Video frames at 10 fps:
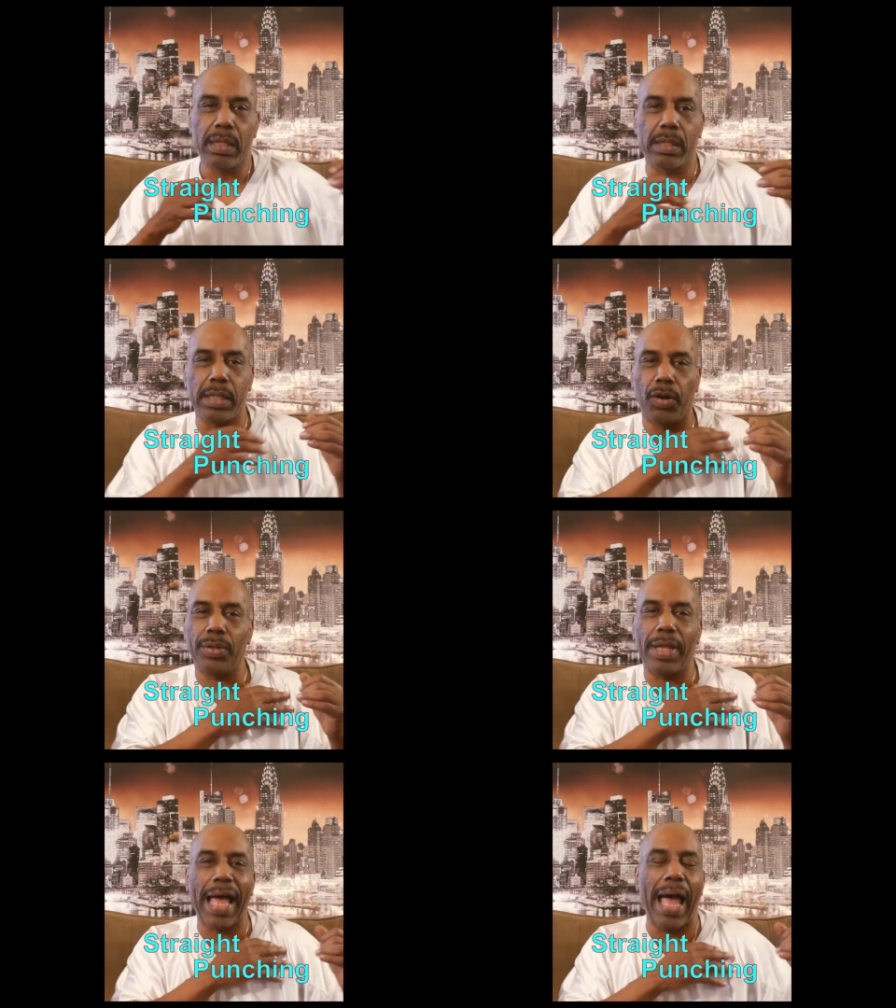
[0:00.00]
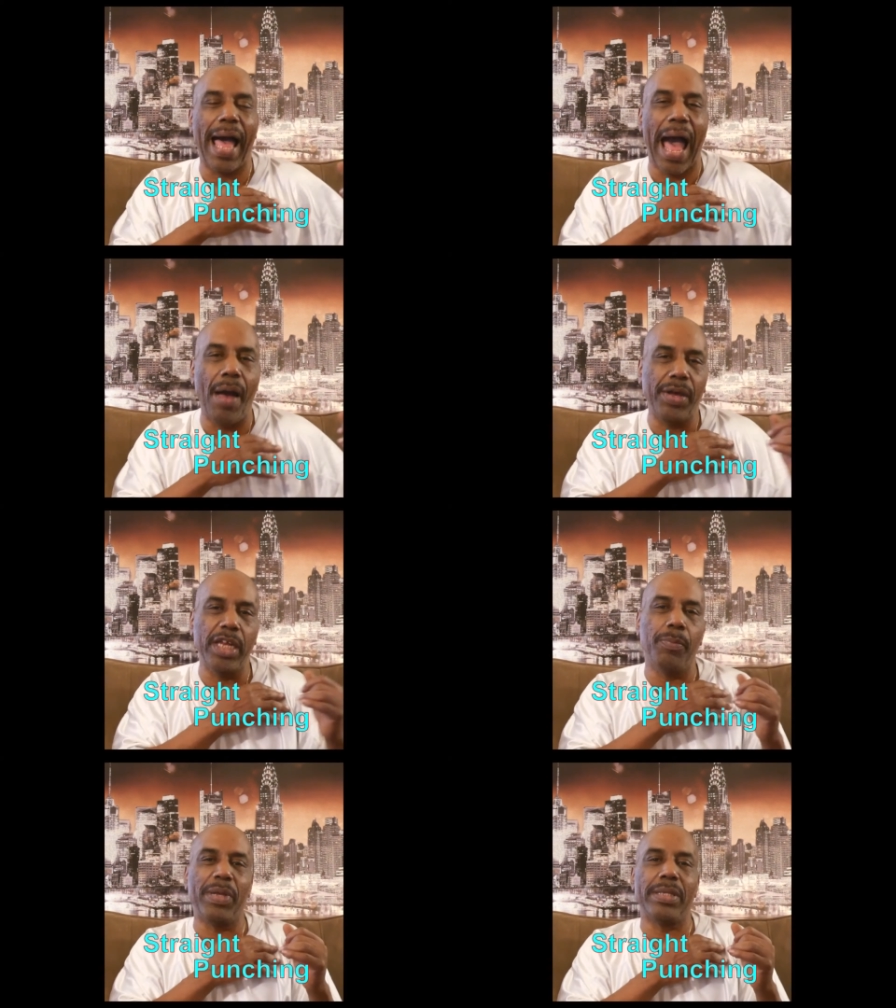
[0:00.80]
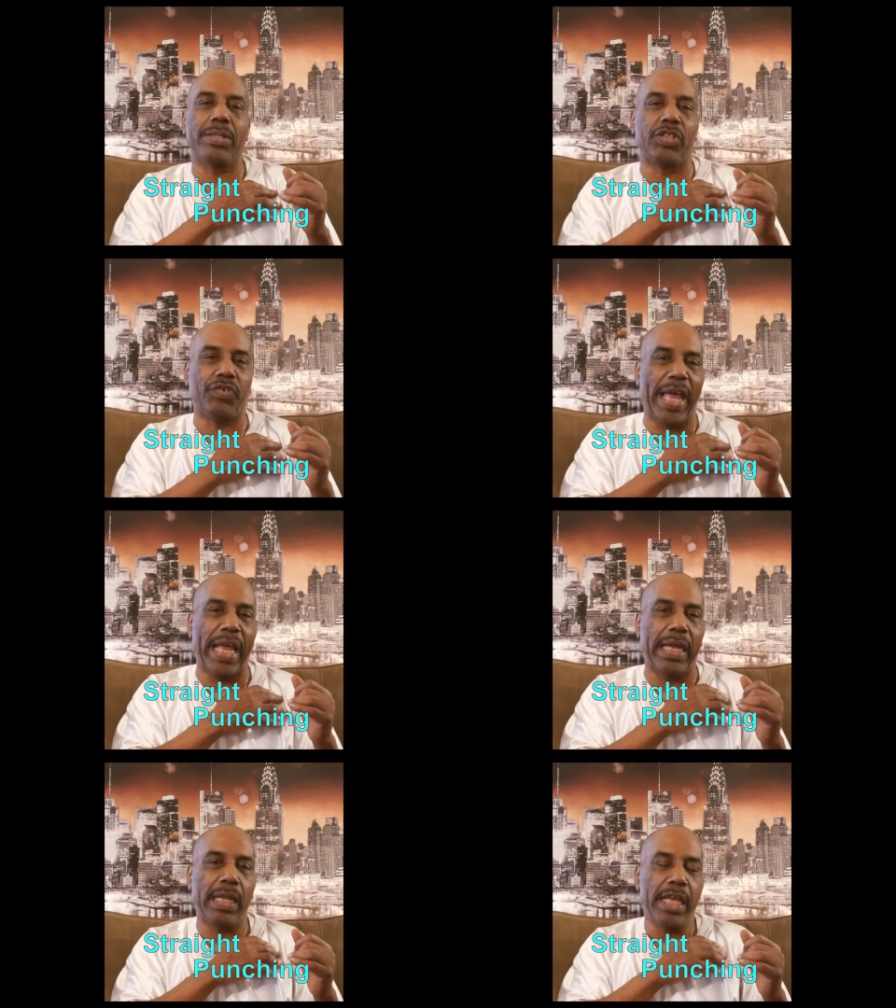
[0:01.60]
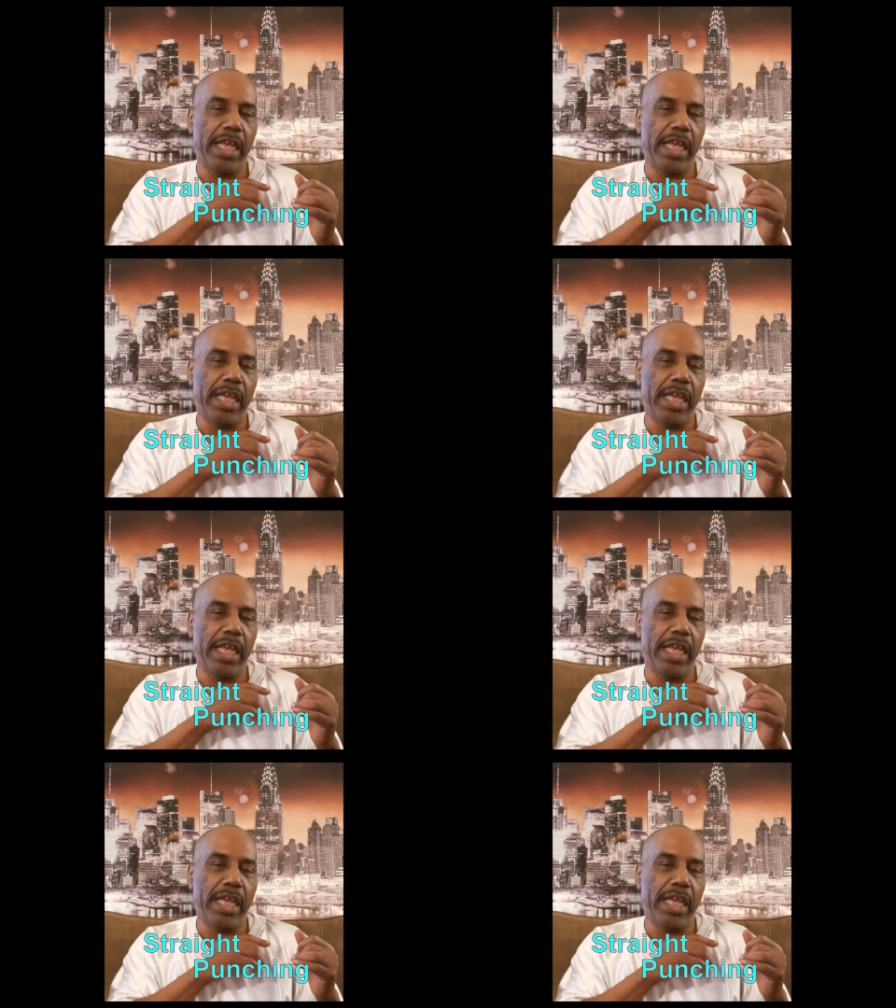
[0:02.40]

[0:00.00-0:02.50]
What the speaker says: So how could it be straight